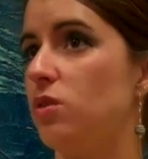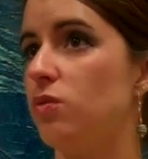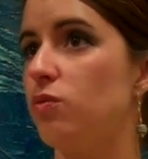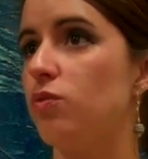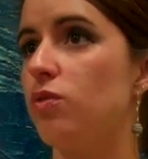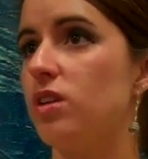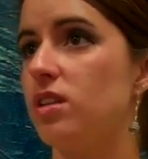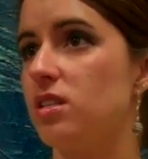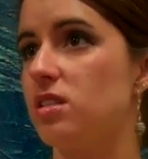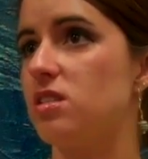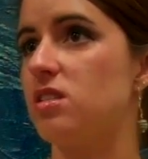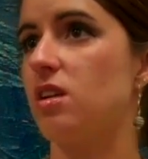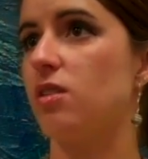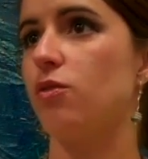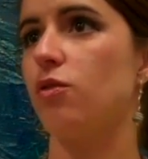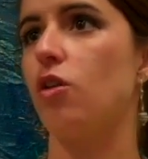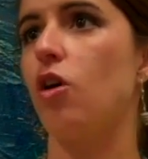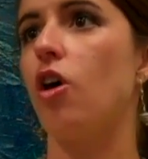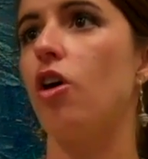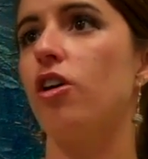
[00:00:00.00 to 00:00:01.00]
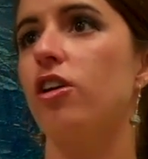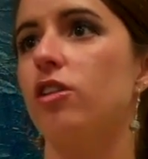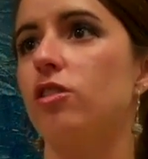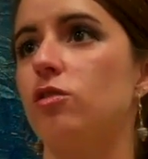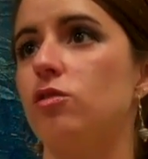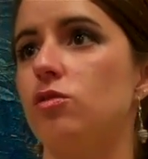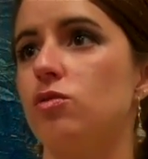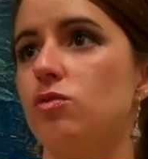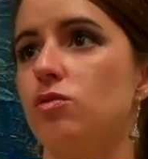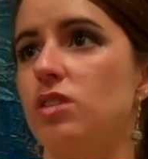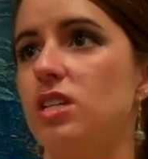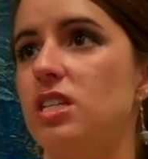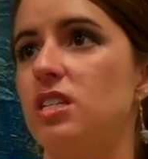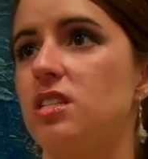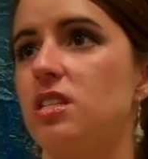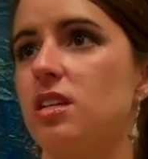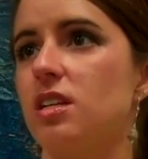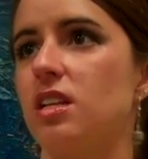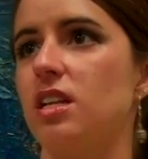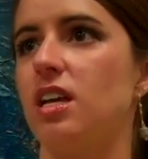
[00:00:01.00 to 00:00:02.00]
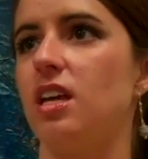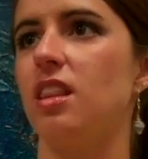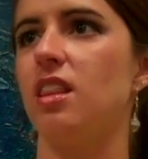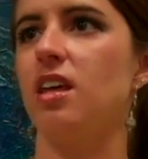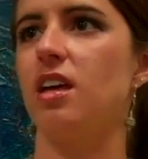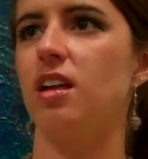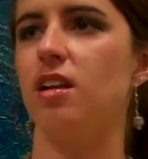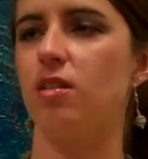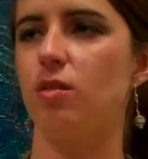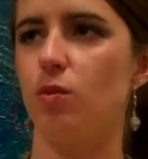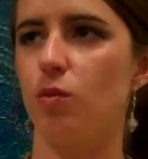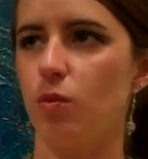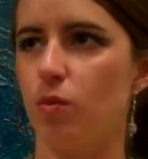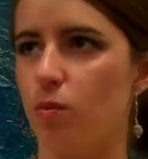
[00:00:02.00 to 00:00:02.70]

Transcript: We've written several articles recently that